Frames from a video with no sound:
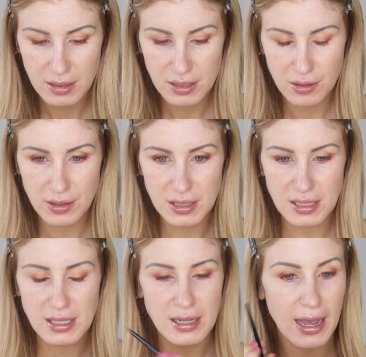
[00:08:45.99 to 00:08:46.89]
So this
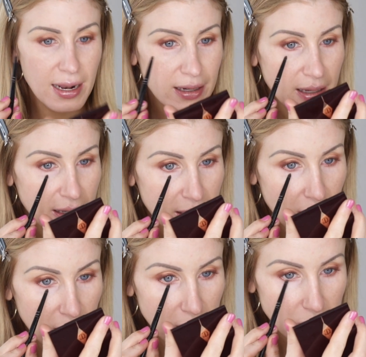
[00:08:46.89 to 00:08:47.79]
isn't
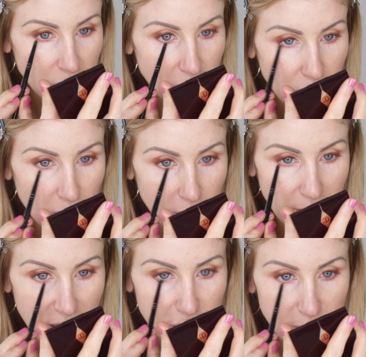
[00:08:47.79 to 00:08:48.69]
adding too
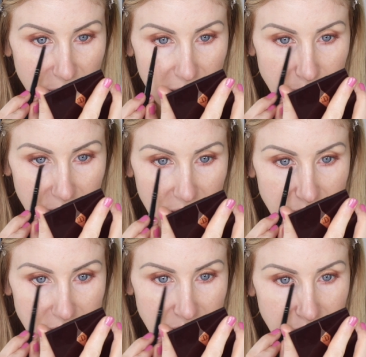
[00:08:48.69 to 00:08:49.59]
much
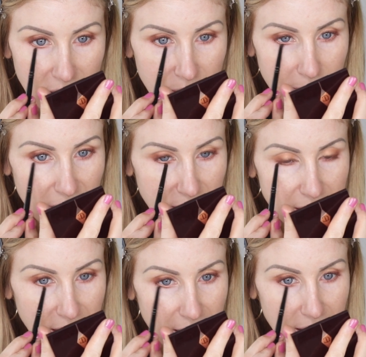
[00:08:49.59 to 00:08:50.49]
pigment because
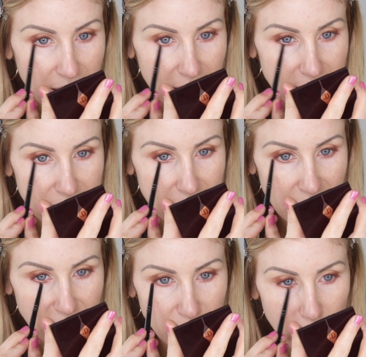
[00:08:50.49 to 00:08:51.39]
again, it has
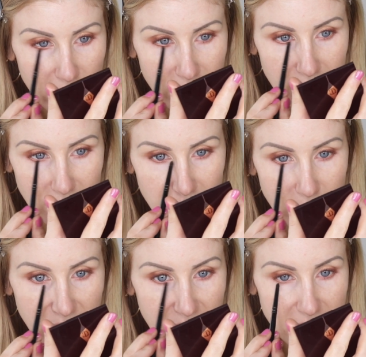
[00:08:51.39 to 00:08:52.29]
kind of more of a
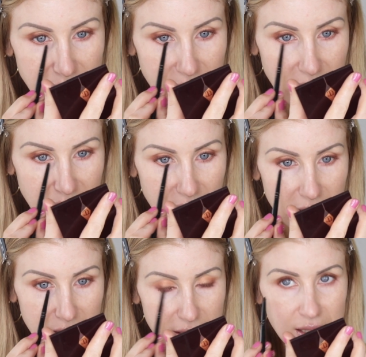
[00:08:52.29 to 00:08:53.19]
glitter base, and
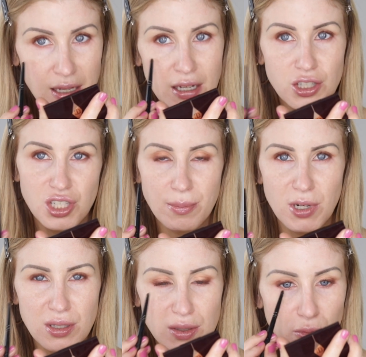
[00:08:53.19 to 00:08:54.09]
these
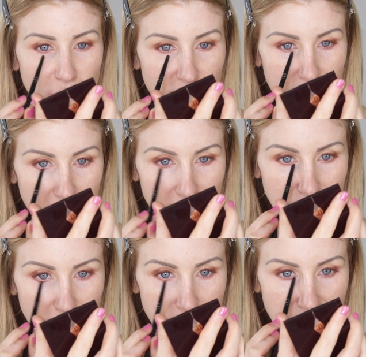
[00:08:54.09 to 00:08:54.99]
shimmers work a
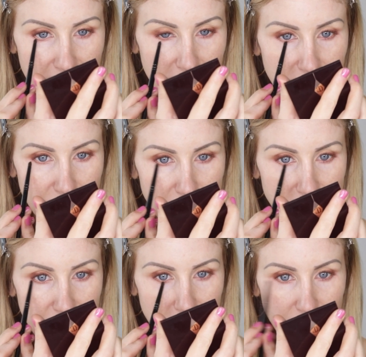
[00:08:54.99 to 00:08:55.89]
little better
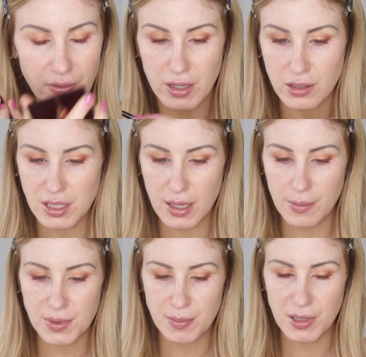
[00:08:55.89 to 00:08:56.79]
using your
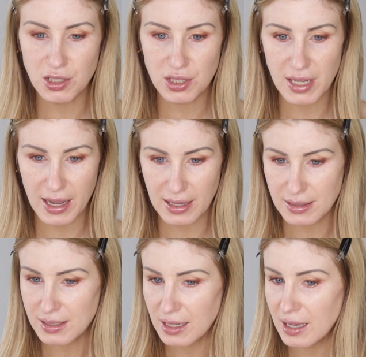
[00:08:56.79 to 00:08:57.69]
fingertips, but it just
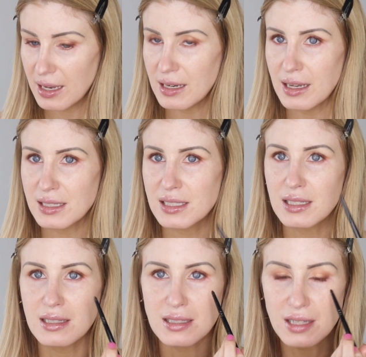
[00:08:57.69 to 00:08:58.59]
adds a
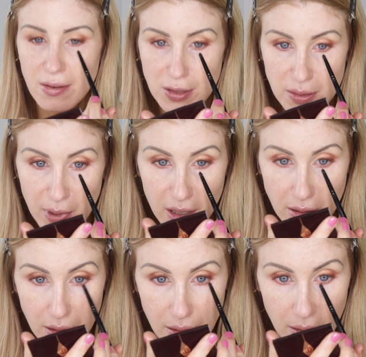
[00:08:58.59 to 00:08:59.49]
nice soft
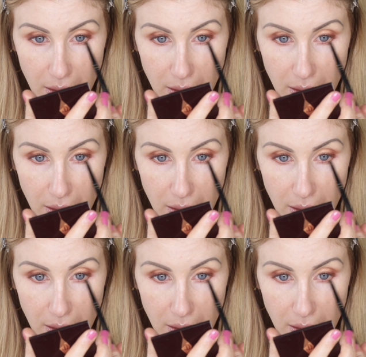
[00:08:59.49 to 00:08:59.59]
sparkle.